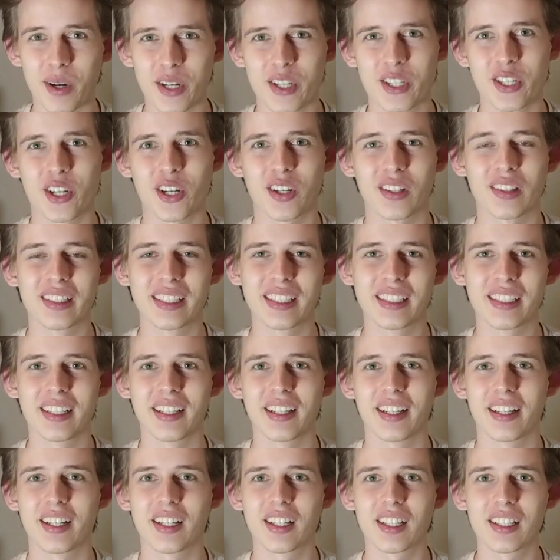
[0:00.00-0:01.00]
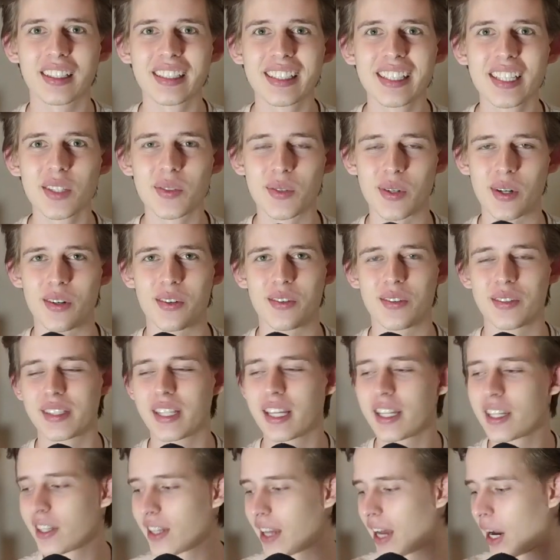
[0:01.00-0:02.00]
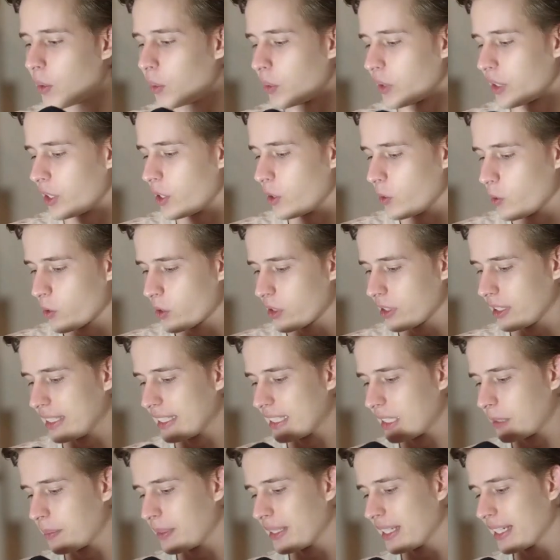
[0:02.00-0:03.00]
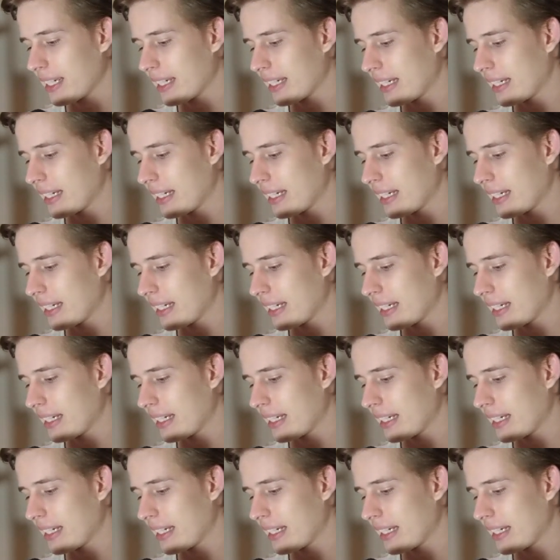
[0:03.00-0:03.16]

much clearer, clearer than I would usually speak.